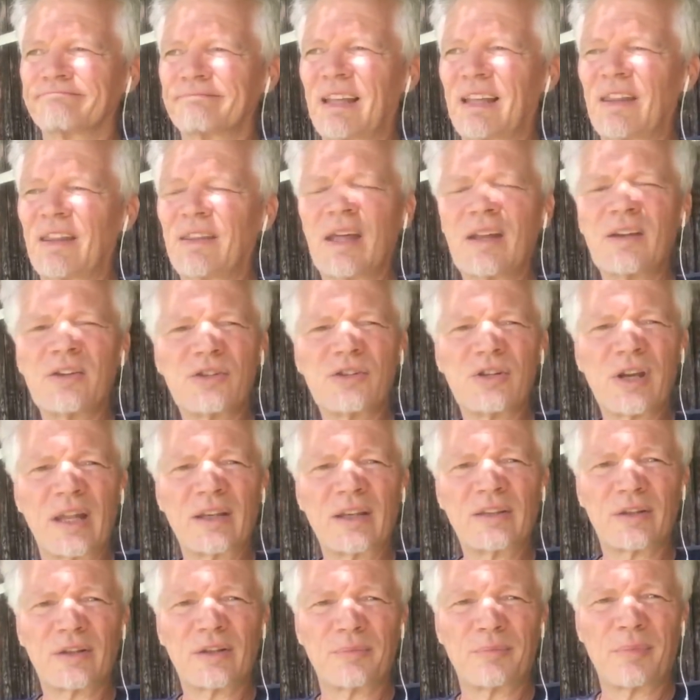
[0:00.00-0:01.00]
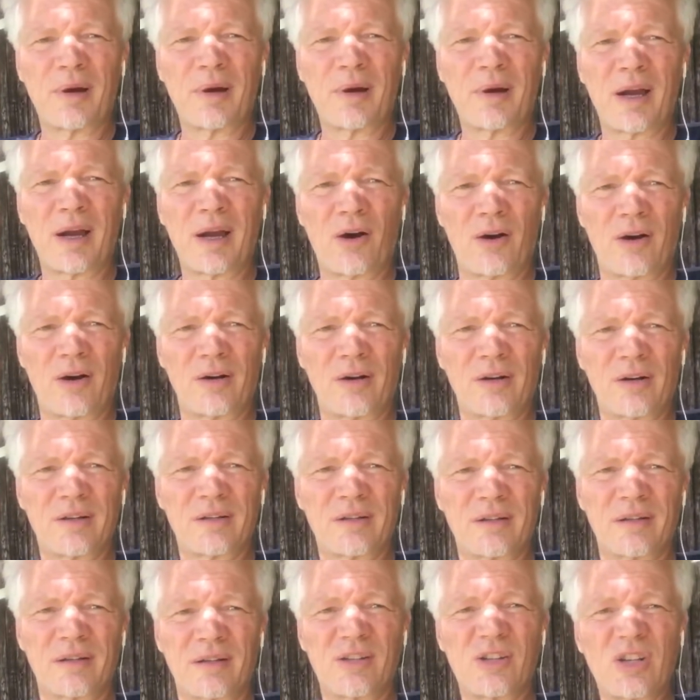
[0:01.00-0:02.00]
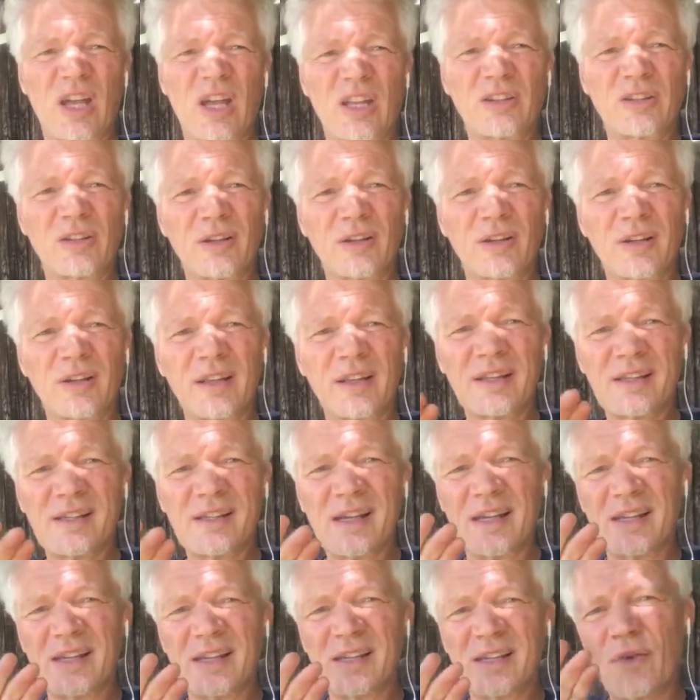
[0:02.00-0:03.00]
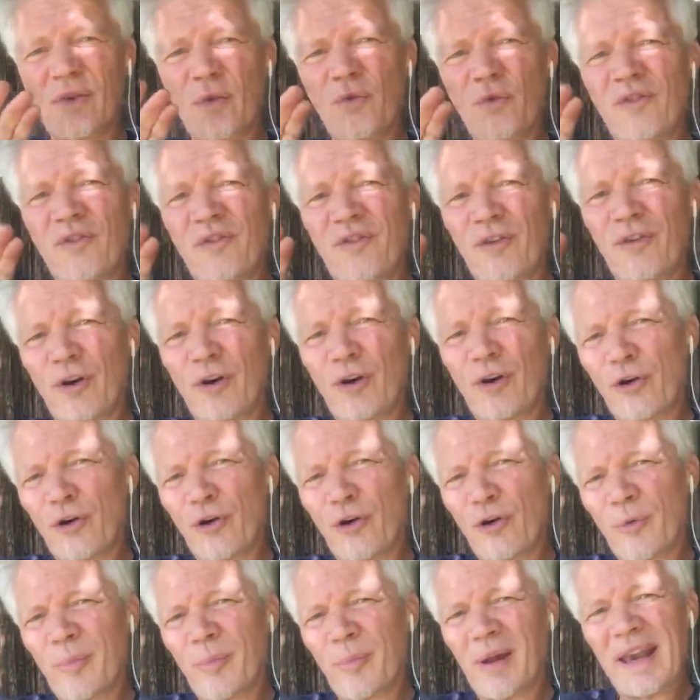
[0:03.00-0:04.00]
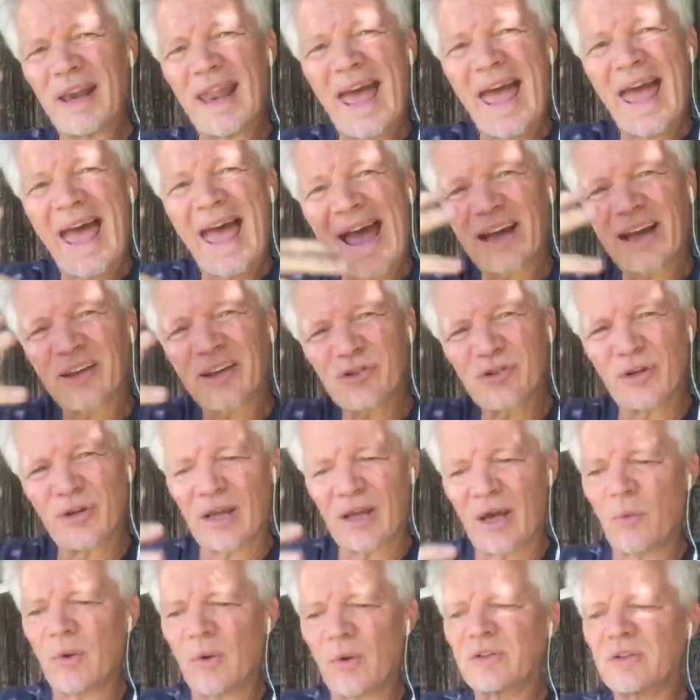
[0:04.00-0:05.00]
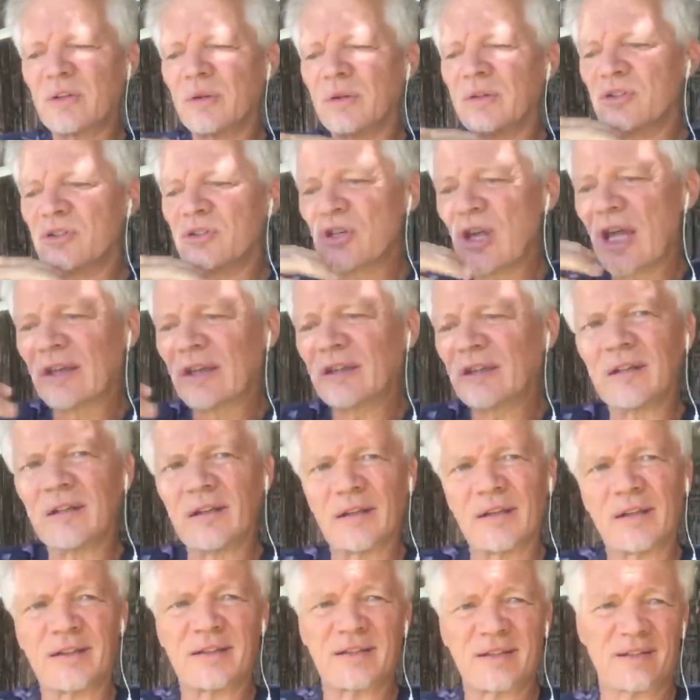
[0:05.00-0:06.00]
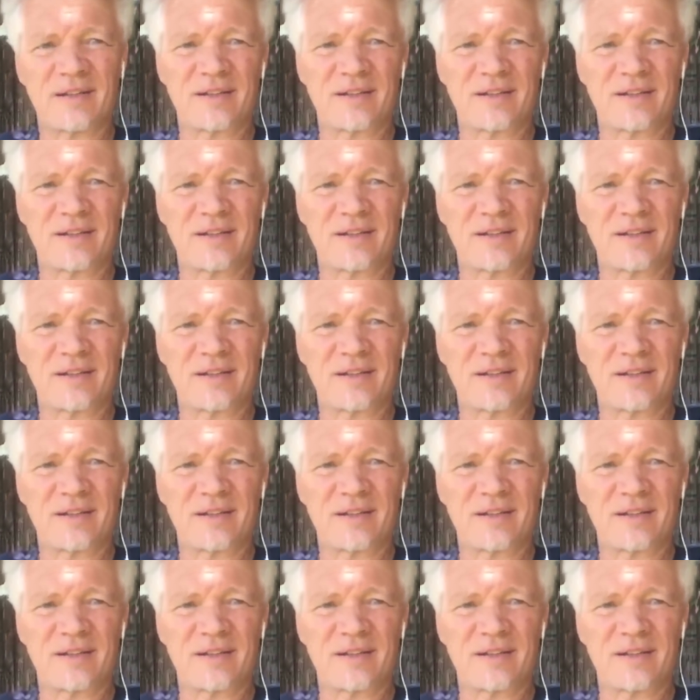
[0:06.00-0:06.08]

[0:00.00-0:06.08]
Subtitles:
And then gentle in my heart. Gentle in the sense of a verb, an action. I want to gentle it.